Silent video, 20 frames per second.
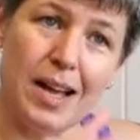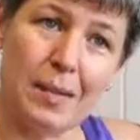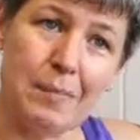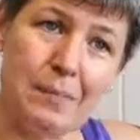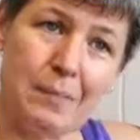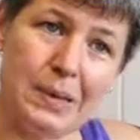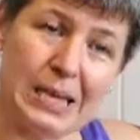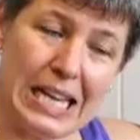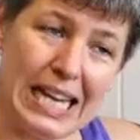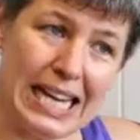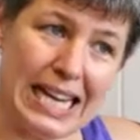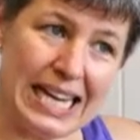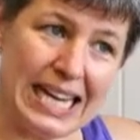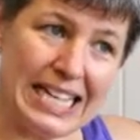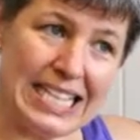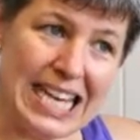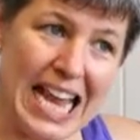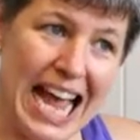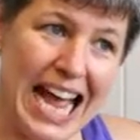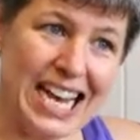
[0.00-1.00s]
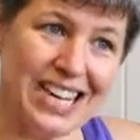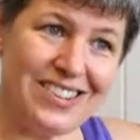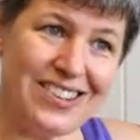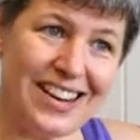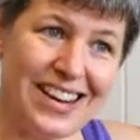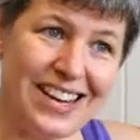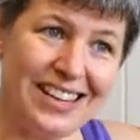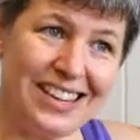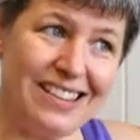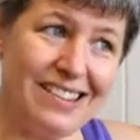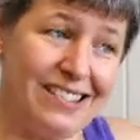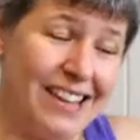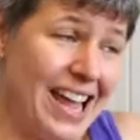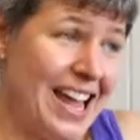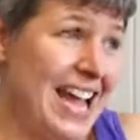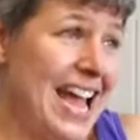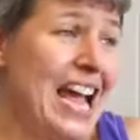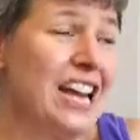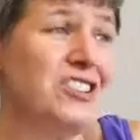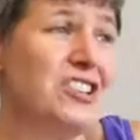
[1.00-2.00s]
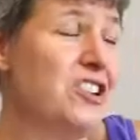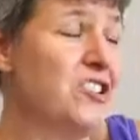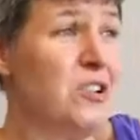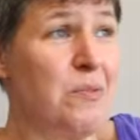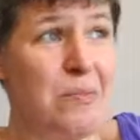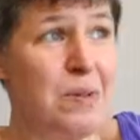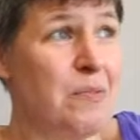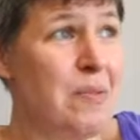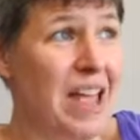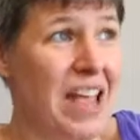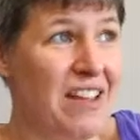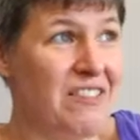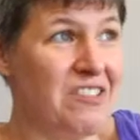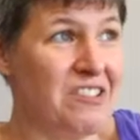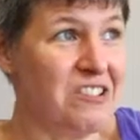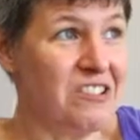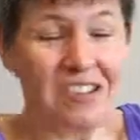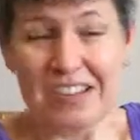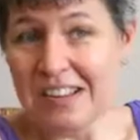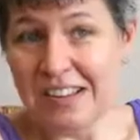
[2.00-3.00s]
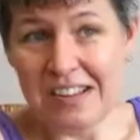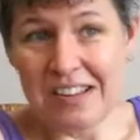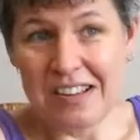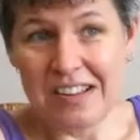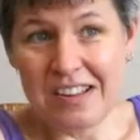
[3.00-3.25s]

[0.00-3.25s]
applying it to hatching and saying hatching could be behavioral,